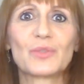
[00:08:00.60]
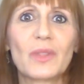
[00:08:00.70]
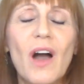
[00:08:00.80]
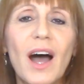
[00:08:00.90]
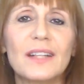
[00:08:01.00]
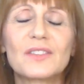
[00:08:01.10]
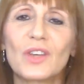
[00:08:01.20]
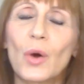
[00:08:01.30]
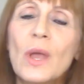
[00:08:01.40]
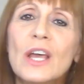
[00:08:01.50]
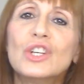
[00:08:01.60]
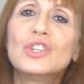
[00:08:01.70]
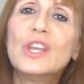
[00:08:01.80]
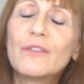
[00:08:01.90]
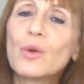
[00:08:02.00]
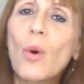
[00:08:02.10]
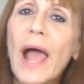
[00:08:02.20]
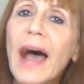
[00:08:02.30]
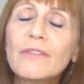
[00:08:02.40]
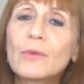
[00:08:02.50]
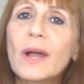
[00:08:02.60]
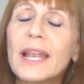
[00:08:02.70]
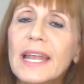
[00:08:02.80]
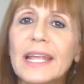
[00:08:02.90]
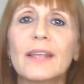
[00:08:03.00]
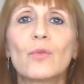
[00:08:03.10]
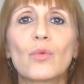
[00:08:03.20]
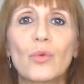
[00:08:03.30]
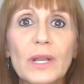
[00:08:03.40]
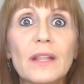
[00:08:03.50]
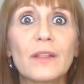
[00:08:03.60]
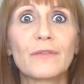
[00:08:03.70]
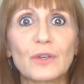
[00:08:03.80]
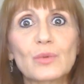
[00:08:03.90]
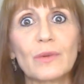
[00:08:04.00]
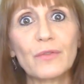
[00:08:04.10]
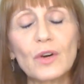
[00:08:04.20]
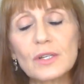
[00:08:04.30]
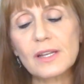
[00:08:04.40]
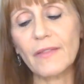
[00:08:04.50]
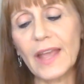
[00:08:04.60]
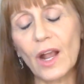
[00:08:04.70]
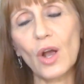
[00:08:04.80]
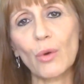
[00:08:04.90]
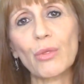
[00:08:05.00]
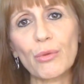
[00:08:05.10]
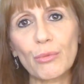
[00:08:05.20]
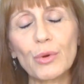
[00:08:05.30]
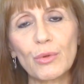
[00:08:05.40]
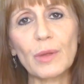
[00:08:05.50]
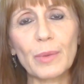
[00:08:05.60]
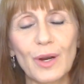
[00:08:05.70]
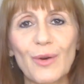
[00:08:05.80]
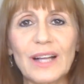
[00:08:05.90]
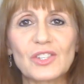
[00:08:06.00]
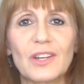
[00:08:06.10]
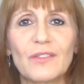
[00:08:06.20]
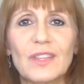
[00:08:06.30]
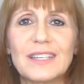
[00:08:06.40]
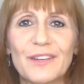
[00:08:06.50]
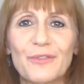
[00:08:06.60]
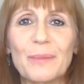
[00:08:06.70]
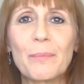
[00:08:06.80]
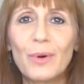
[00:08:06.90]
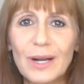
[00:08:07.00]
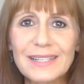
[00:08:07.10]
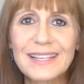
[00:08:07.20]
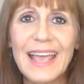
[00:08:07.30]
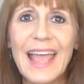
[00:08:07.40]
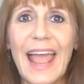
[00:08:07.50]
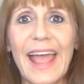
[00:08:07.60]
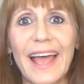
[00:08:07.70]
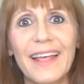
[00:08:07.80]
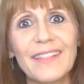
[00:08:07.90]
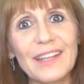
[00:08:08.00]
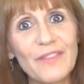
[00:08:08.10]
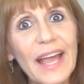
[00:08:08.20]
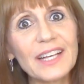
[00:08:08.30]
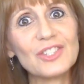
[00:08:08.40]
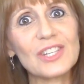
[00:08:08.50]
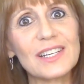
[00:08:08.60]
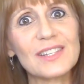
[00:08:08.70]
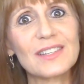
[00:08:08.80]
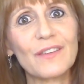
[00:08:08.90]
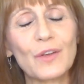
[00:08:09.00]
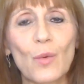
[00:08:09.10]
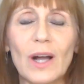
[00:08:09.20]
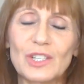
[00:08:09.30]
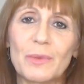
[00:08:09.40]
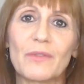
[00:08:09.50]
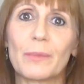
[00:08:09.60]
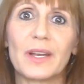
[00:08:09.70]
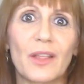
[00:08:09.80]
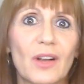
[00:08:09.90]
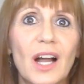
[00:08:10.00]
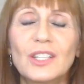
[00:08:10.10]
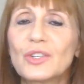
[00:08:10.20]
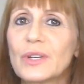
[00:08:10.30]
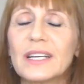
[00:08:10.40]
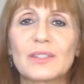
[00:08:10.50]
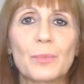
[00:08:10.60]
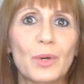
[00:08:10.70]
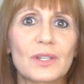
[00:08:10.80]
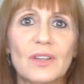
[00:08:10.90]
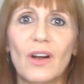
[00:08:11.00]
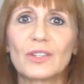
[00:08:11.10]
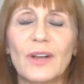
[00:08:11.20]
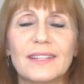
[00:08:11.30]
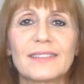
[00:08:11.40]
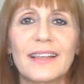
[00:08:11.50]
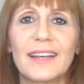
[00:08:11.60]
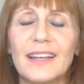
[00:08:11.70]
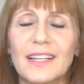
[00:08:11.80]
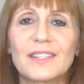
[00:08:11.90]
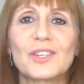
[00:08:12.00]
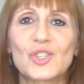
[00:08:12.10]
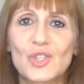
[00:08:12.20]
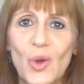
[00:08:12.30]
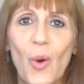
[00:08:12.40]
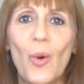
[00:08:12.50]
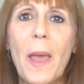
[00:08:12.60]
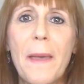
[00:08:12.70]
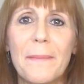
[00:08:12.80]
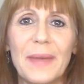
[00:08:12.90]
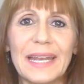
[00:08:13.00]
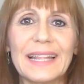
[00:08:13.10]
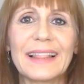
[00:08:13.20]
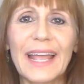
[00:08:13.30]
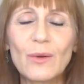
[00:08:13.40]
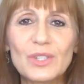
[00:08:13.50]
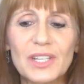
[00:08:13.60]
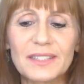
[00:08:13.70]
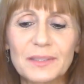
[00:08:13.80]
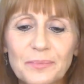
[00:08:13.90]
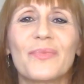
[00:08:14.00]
with God. So, if you haven't read any, read the first one first and then go through the progression of the different books. And the advantage is if you're watching me from another country, his books are translated into so many languages.